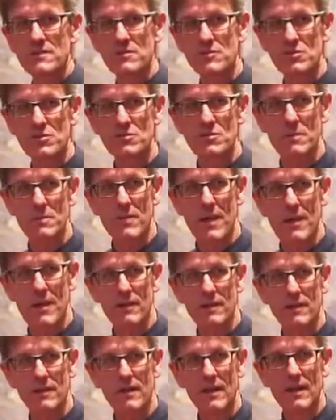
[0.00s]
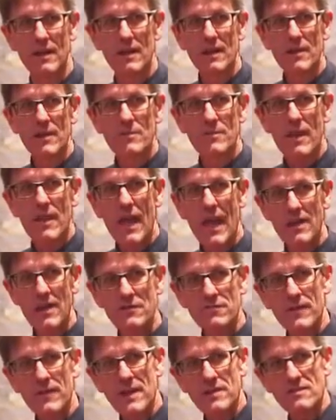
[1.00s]
that should repair it. And
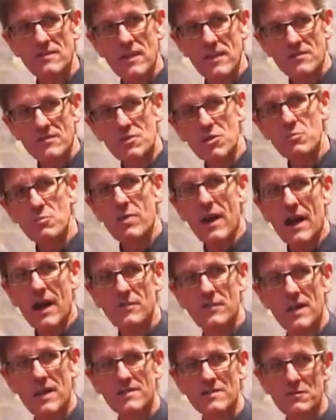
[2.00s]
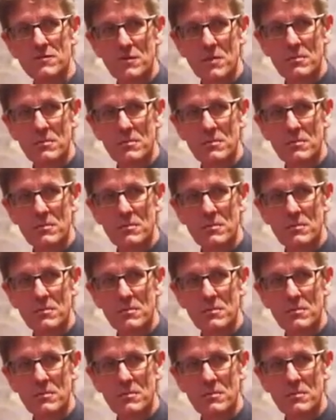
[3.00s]
in fact, there's two pathways that are